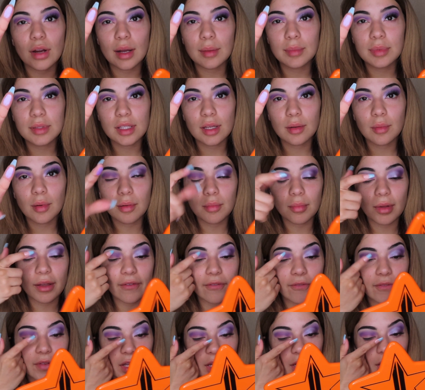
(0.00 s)
some on
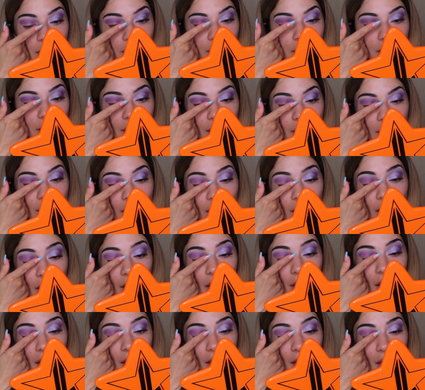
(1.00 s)
my finger,
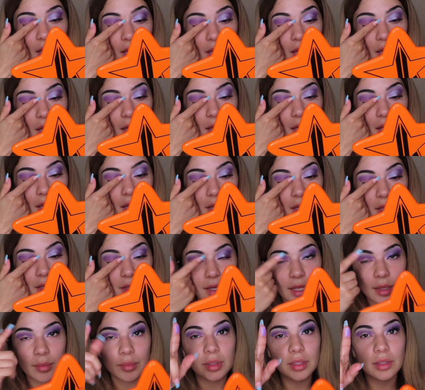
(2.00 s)

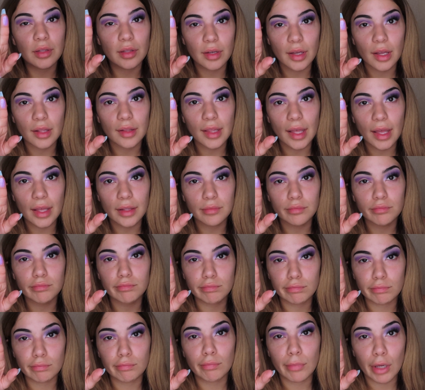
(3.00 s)
and I mean, look at that.
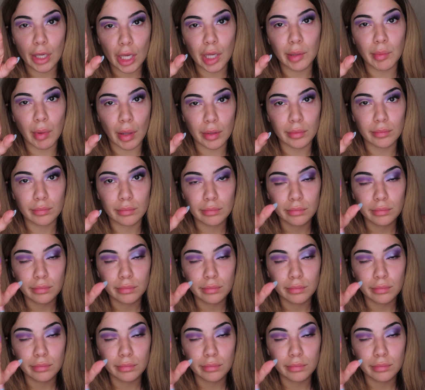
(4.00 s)
Come on.